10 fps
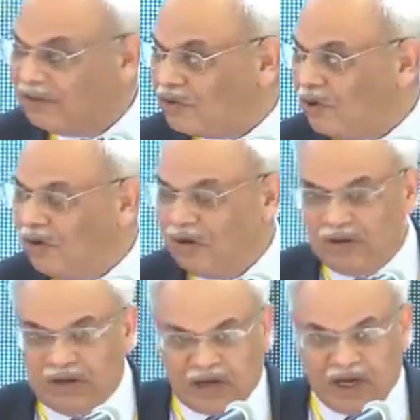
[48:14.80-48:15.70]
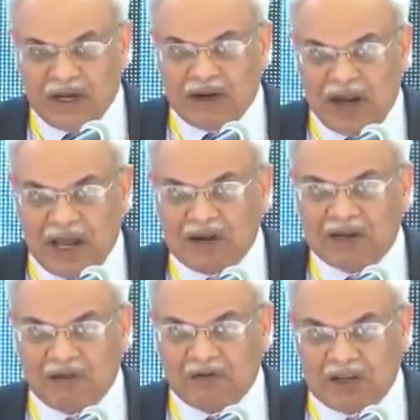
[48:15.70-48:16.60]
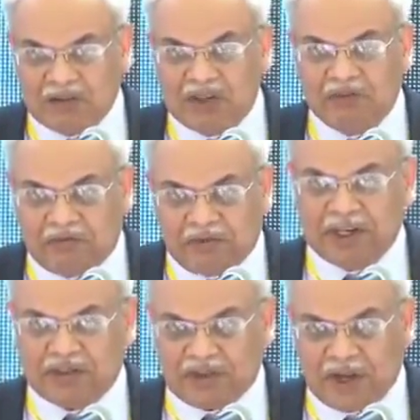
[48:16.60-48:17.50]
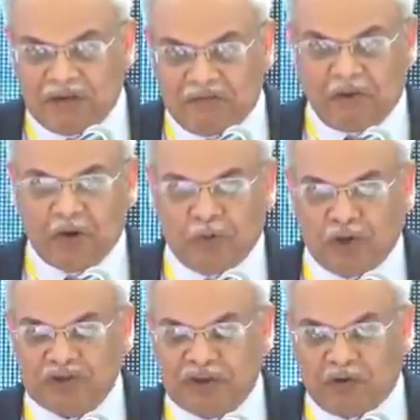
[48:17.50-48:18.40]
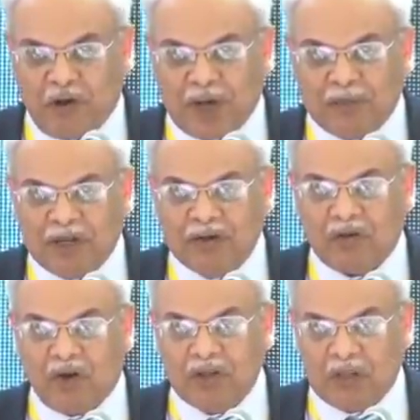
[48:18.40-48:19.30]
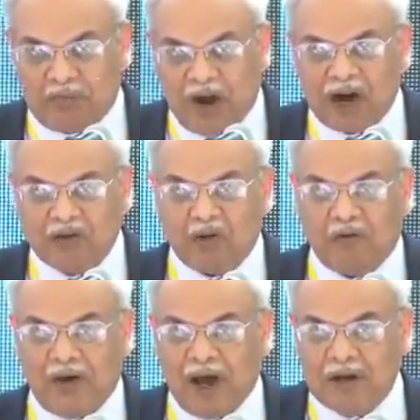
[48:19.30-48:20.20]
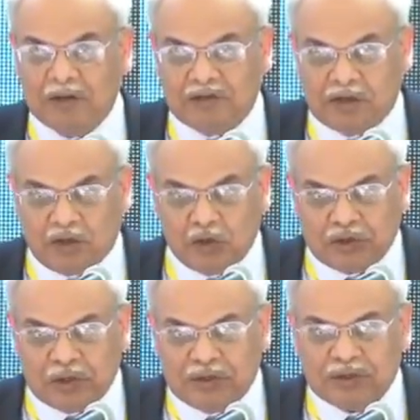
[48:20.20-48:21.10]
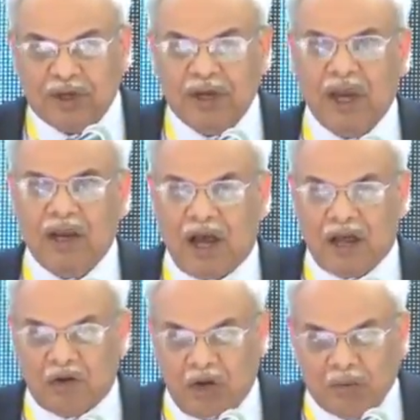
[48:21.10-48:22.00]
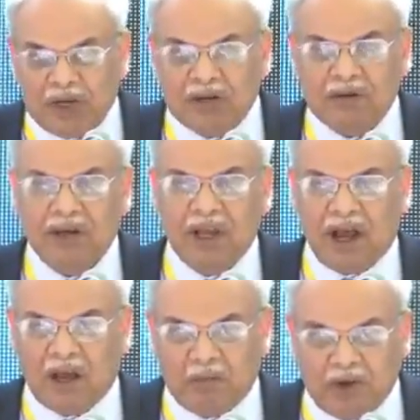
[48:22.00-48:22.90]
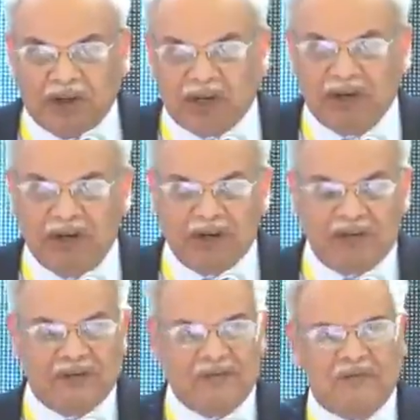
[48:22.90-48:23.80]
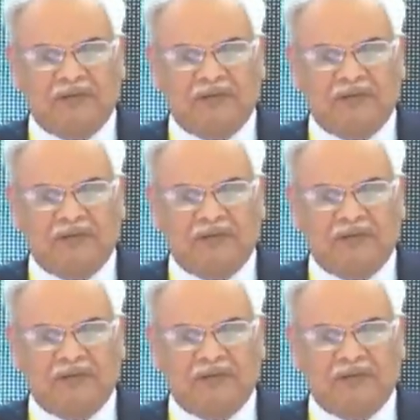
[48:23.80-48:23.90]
Right. So clear narrative is the first and foremost requirement on the part of our institutions and our government and our political leaders.